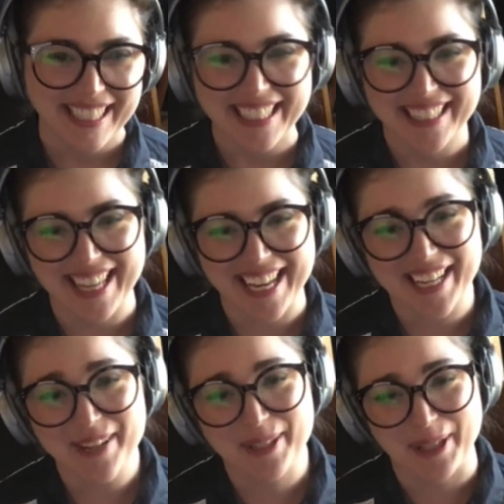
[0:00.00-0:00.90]

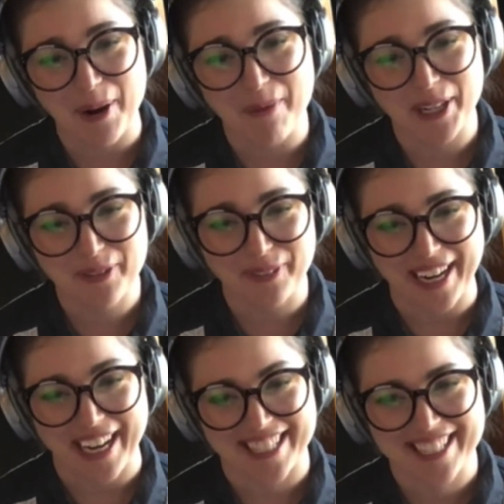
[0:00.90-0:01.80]
Thank you so much for
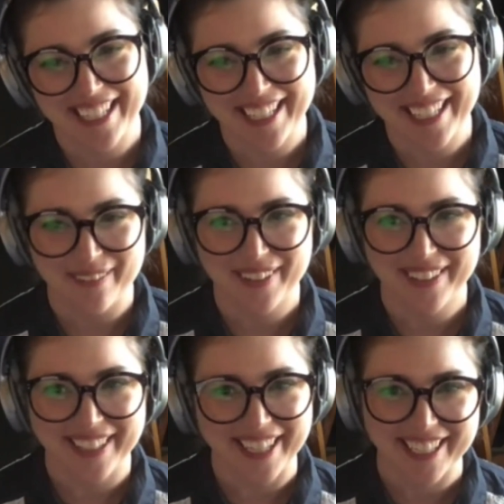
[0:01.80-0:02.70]
asking. I
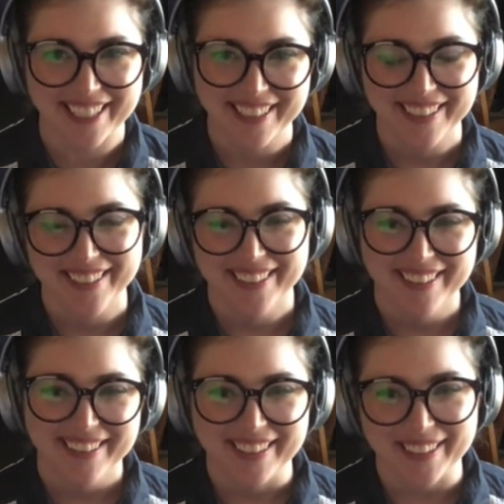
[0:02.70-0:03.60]
feel like,
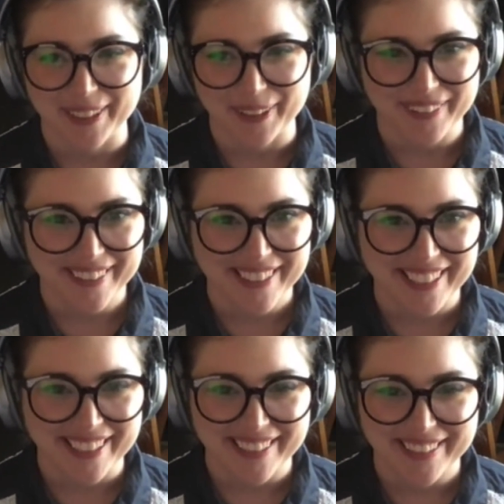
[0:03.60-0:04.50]

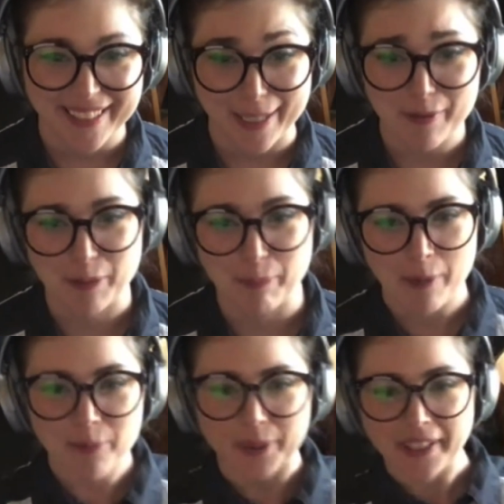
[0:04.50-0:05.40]
like I'm just
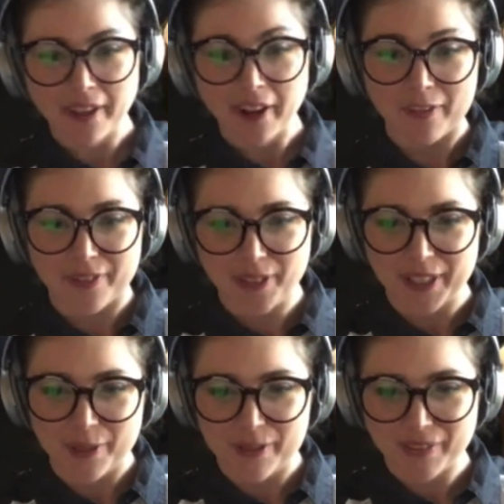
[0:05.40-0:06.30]
bumbling off in the
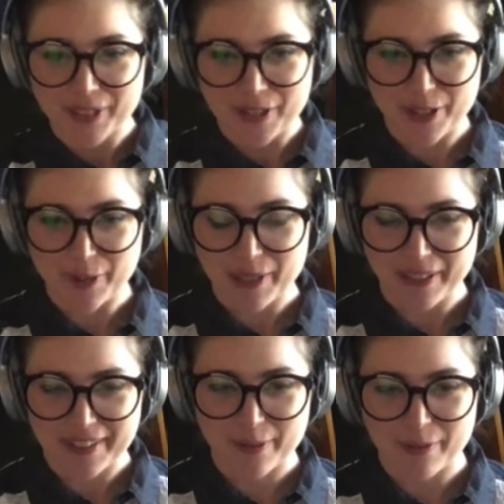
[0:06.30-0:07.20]
universe
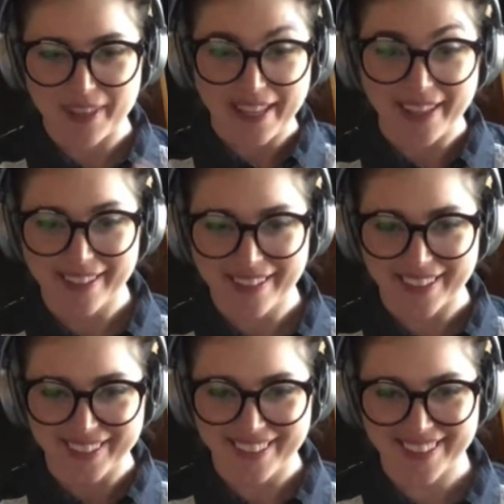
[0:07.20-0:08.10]
doing this thing,
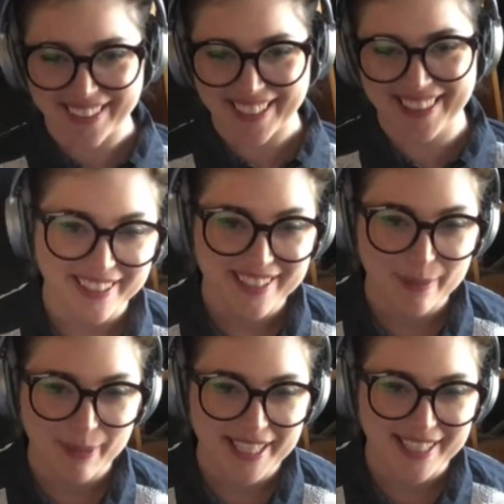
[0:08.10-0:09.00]
and it's
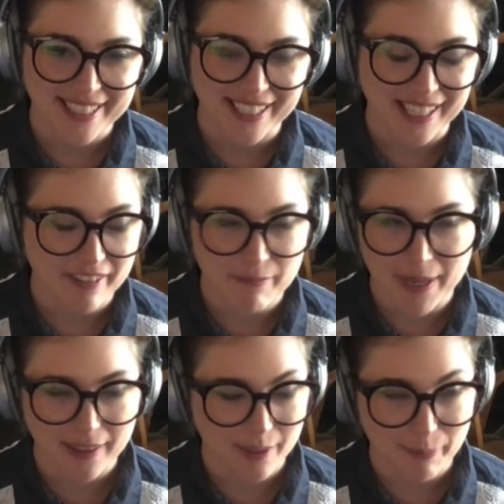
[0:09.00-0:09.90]
amazing. And I've
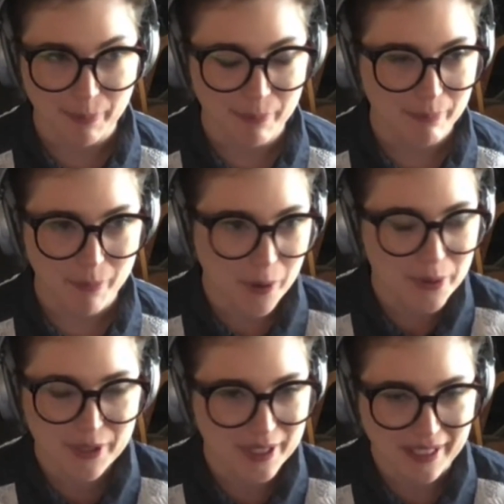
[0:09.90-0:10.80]
met the
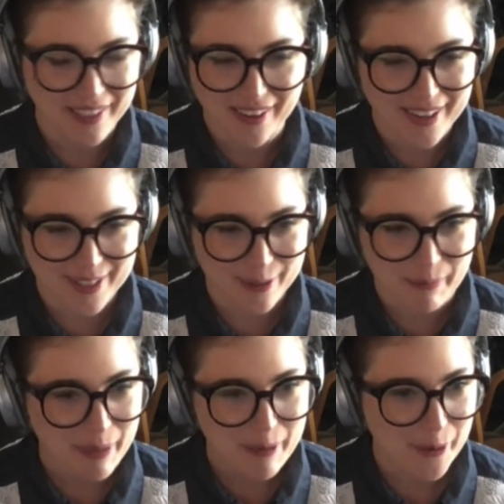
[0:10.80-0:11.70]
most
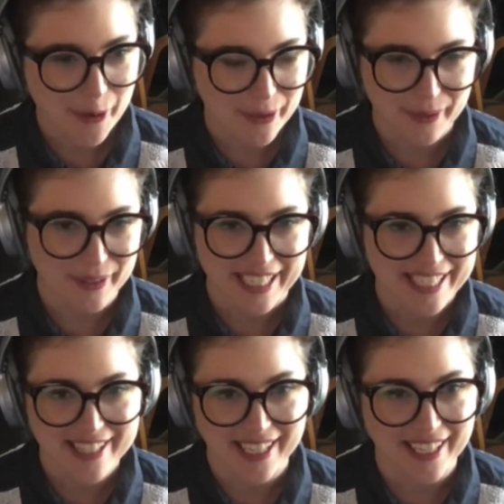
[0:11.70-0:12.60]
awesome people through
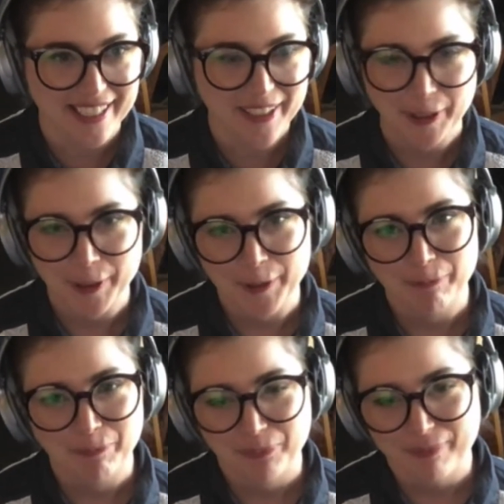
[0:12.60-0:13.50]
this. Like,
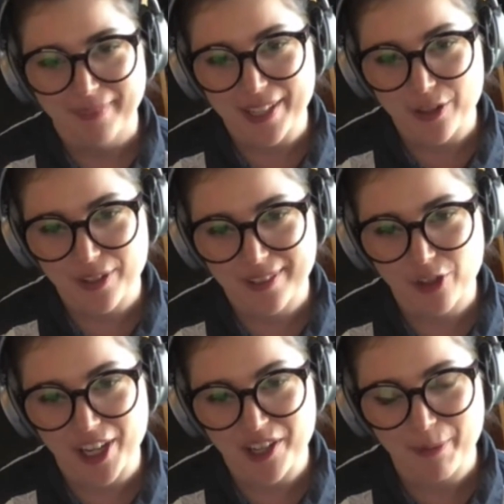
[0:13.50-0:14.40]
it's
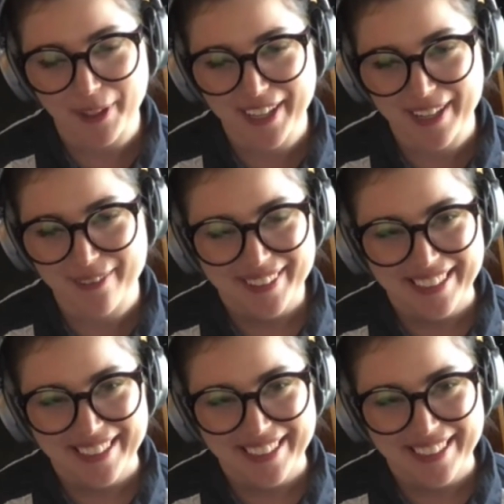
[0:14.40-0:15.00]
changed my life.